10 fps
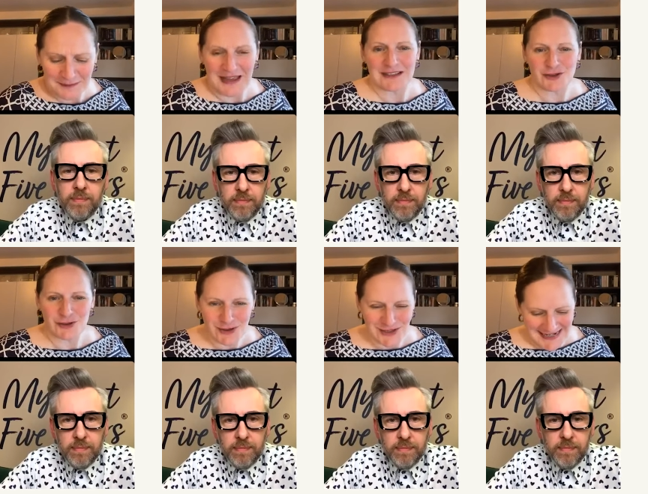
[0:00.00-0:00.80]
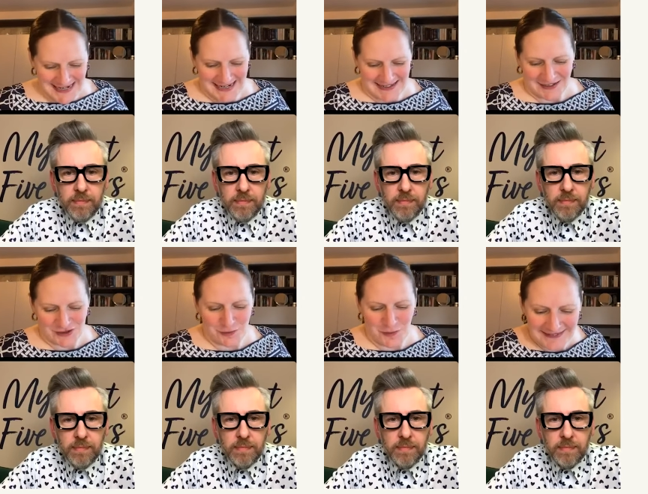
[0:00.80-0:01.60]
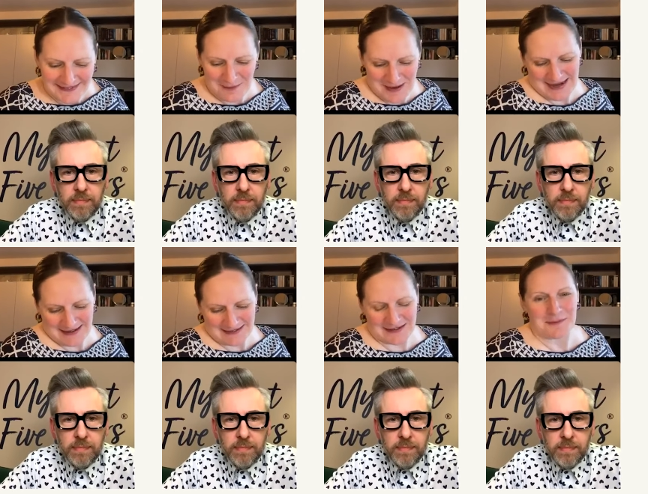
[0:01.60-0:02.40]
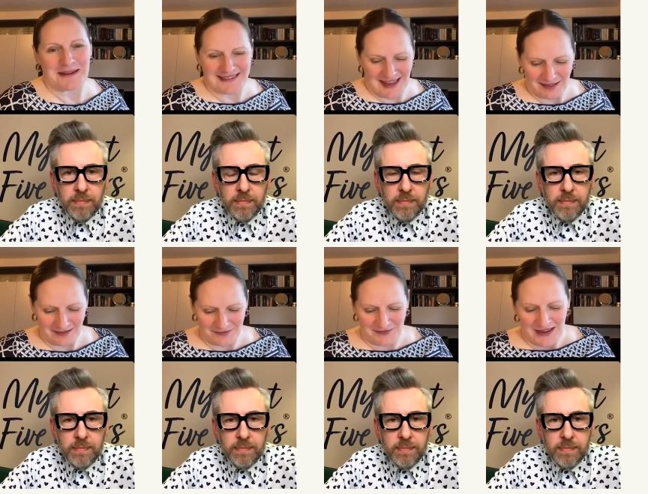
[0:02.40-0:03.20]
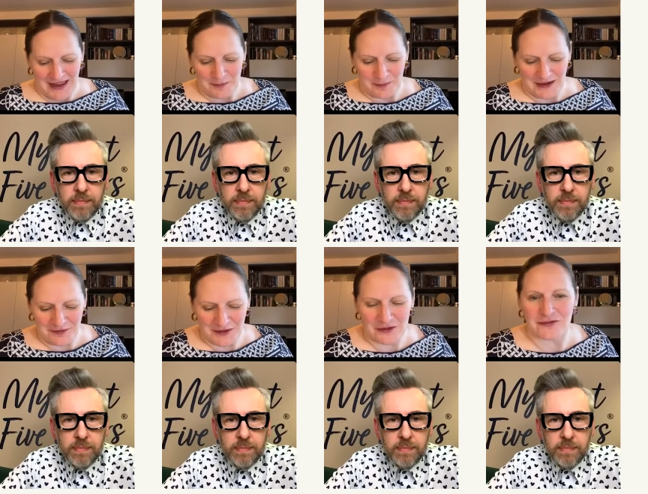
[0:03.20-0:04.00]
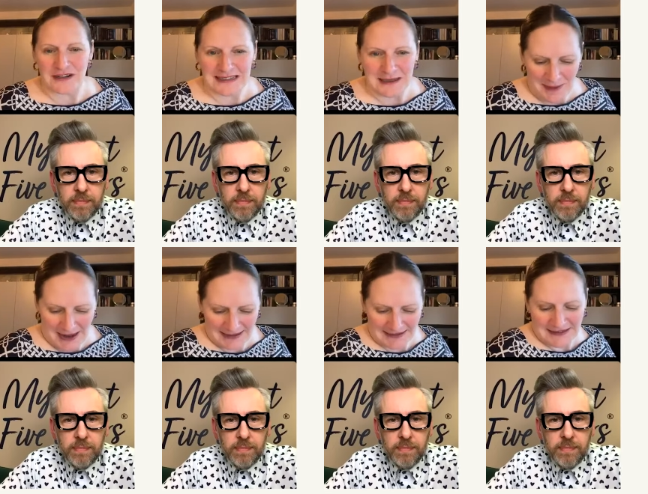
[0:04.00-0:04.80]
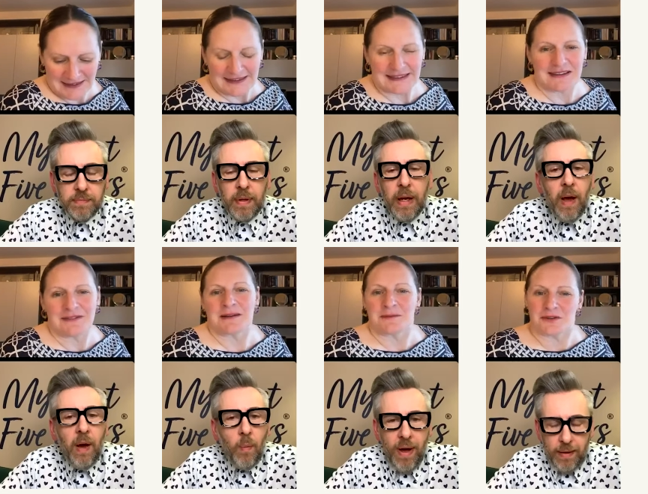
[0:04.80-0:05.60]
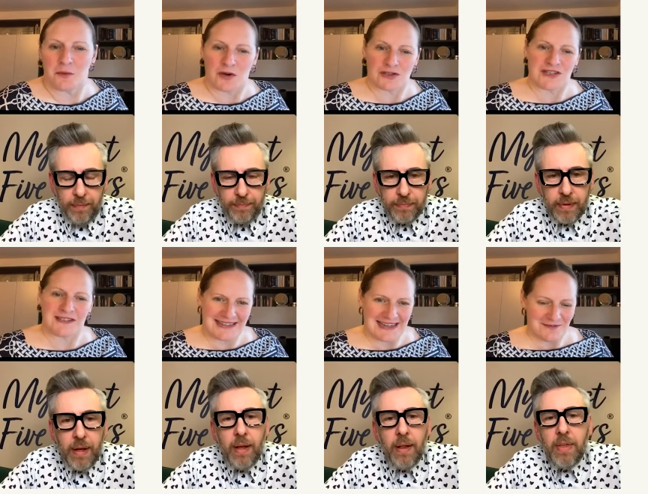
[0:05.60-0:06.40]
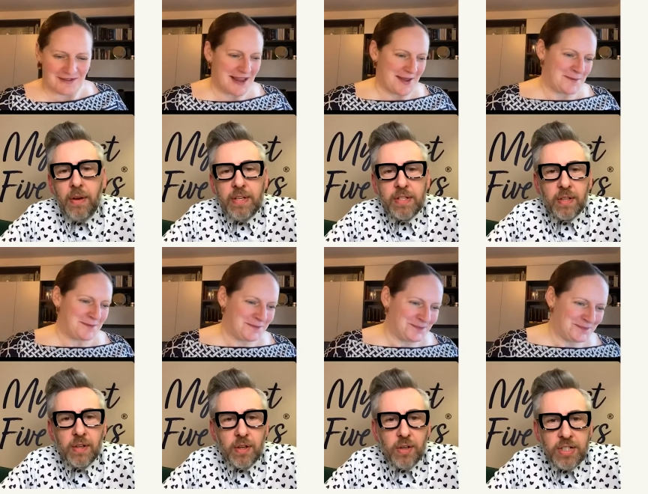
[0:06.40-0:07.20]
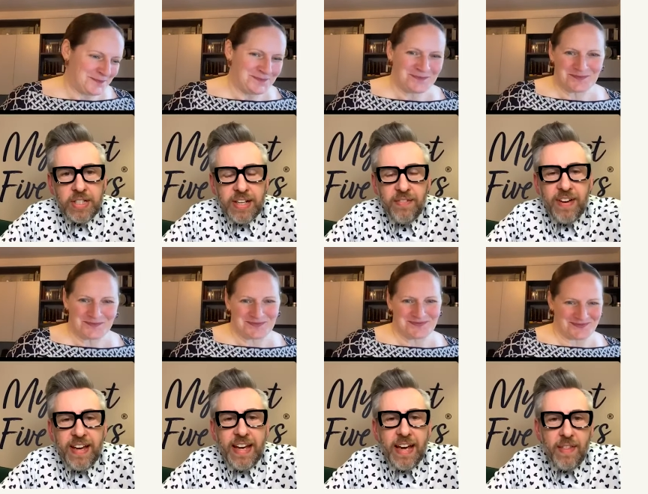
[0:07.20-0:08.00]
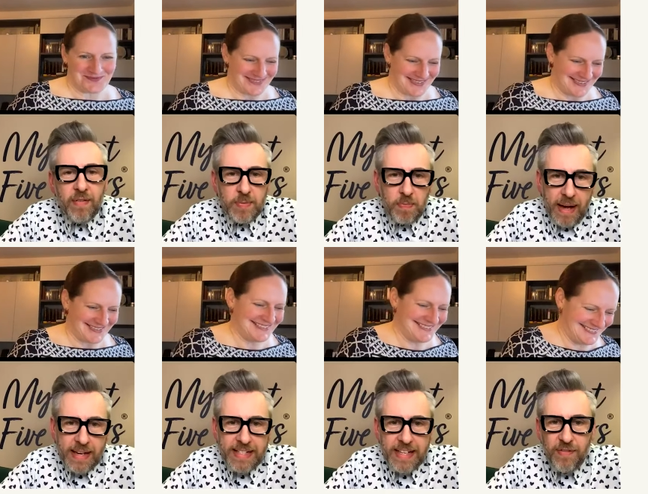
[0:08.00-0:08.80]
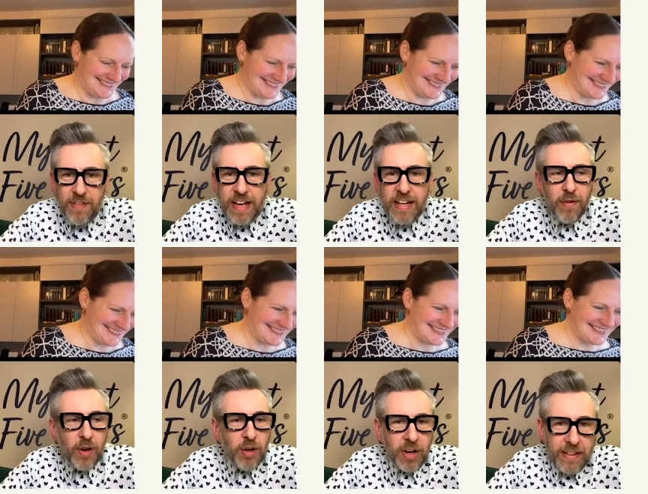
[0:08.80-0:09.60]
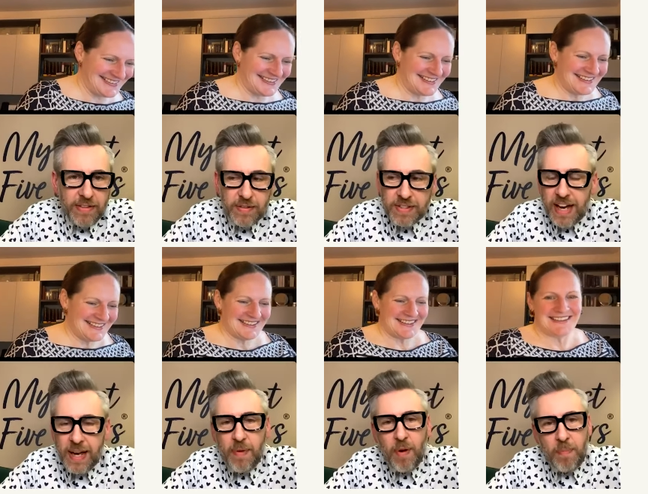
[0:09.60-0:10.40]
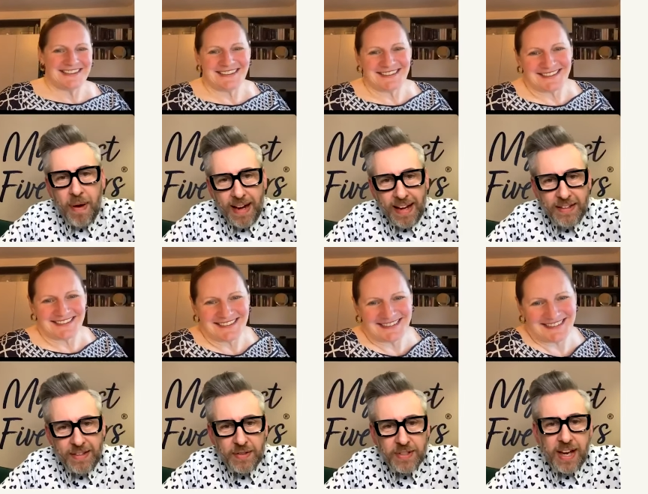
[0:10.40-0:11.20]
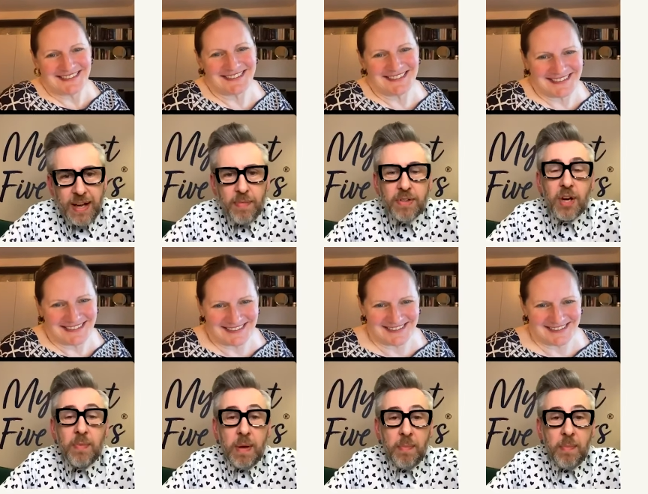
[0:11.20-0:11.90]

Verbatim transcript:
Speaker 1: I just need 20 minutes to myself, but I feel really bad leaving him well, to watch
Speaker 2: the TV. There is good TV and there is bad TV. There are good lengths of time, there are bad lengths of time. There's got to be a